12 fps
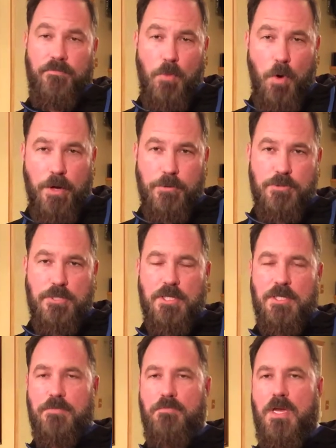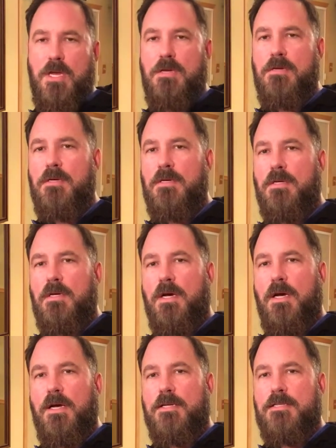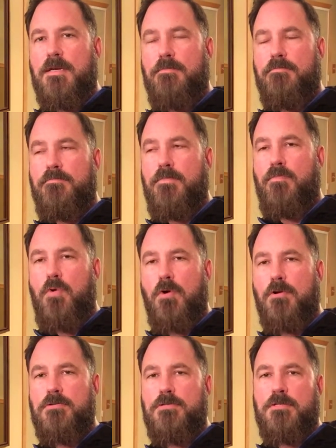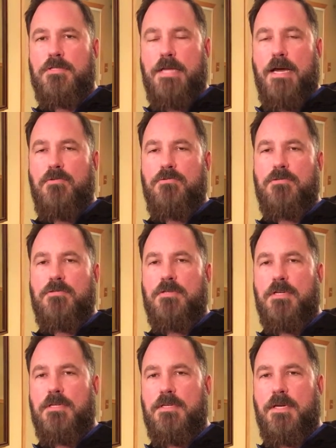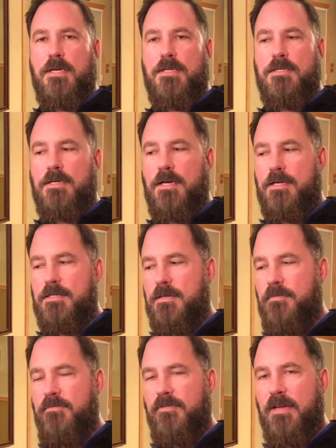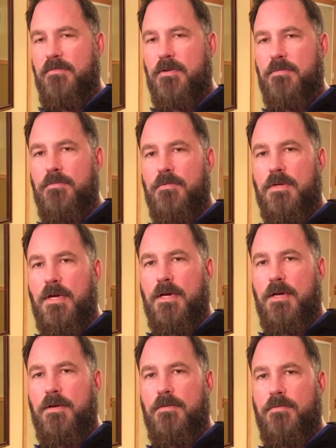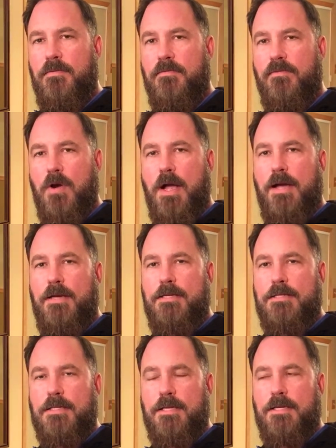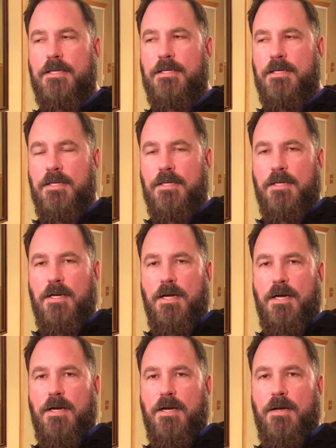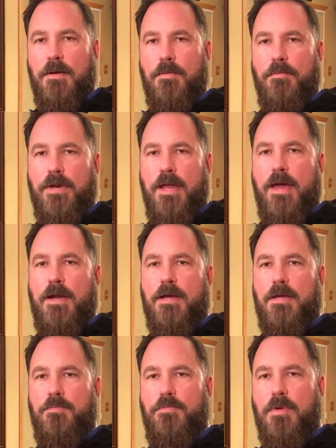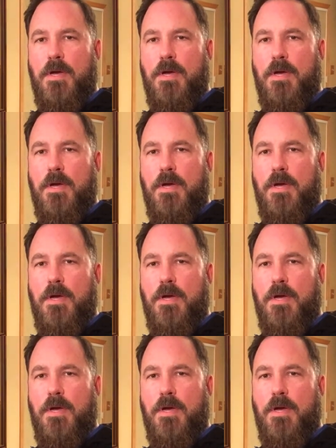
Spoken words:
more interesting to me, some porters, stouts, and some flavored varieties like banana and